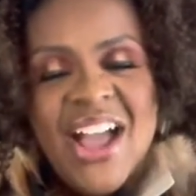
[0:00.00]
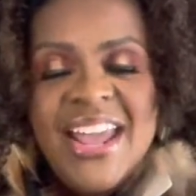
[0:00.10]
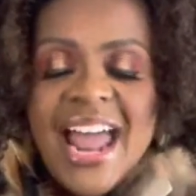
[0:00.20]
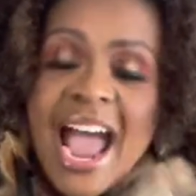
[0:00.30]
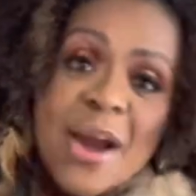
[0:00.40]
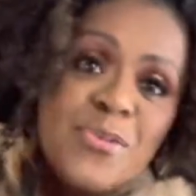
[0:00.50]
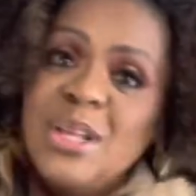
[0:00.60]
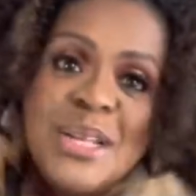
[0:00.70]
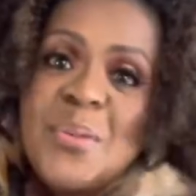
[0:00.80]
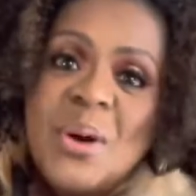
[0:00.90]
and I
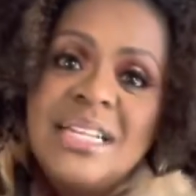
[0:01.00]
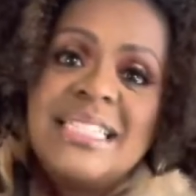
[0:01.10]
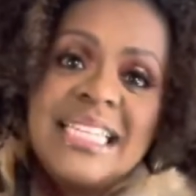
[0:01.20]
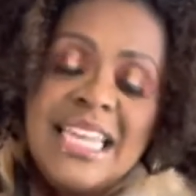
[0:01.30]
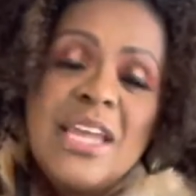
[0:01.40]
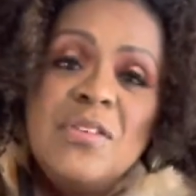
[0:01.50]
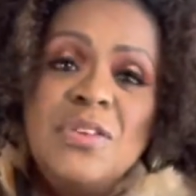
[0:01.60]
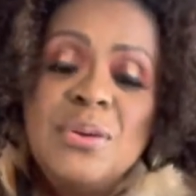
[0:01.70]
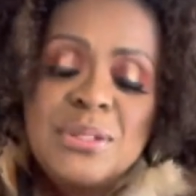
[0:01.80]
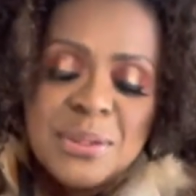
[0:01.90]
really wanted to give
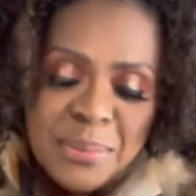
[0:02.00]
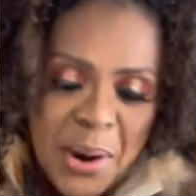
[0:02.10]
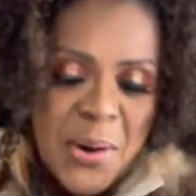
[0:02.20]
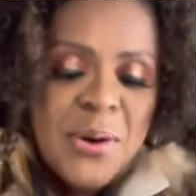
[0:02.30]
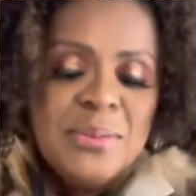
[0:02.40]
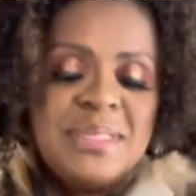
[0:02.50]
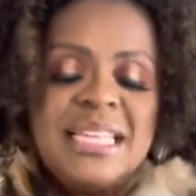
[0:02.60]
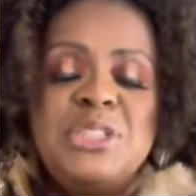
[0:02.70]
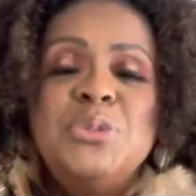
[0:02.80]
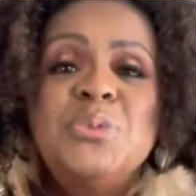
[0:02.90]
you some herbs
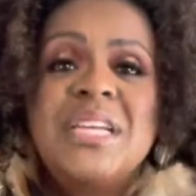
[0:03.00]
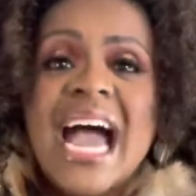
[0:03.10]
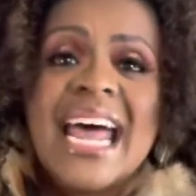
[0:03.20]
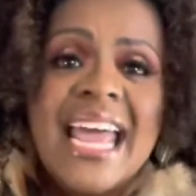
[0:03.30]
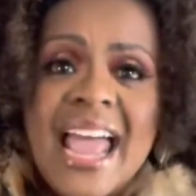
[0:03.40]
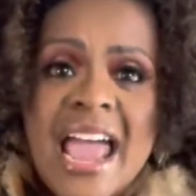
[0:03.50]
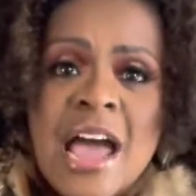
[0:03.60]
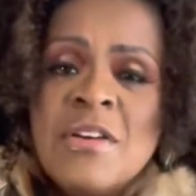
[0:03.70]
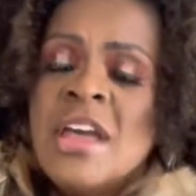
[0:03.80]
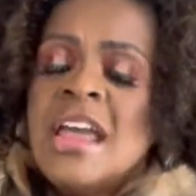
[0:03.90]
that you got to have.